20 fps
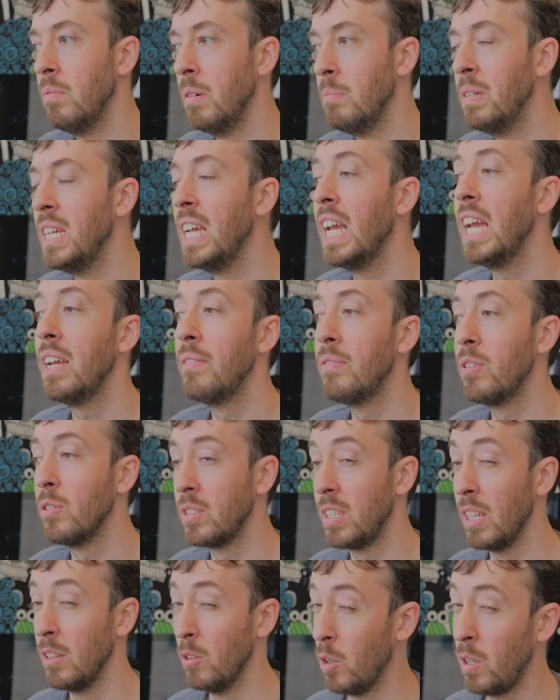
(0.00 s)
behaviors
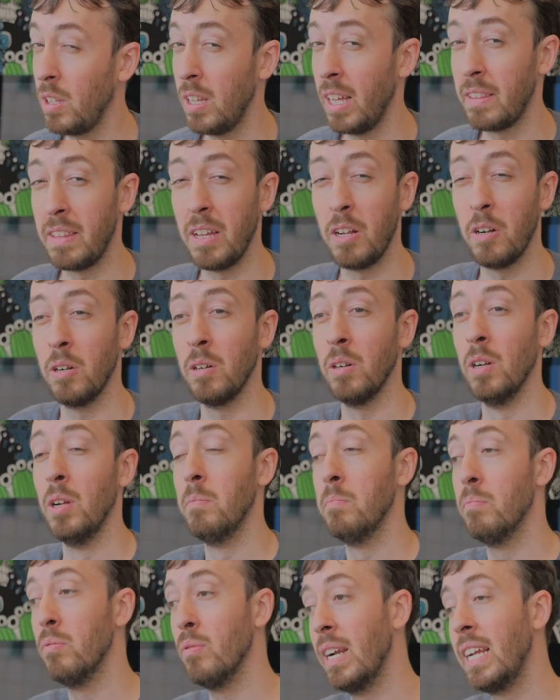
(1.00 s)
that look like they're
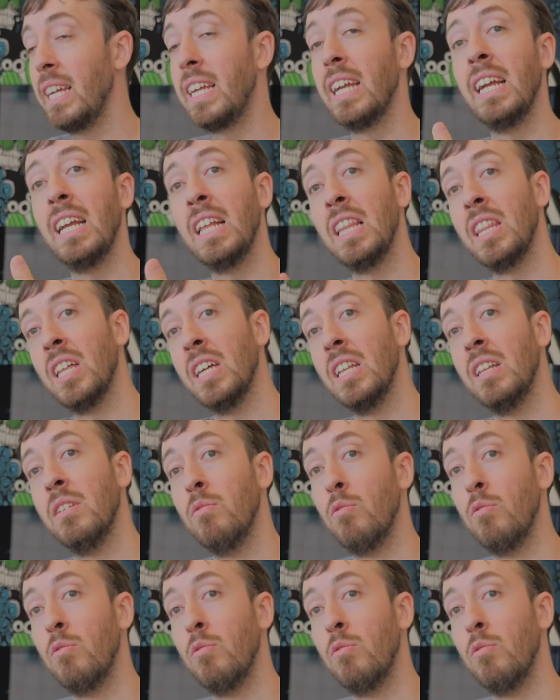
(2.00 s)
breaking the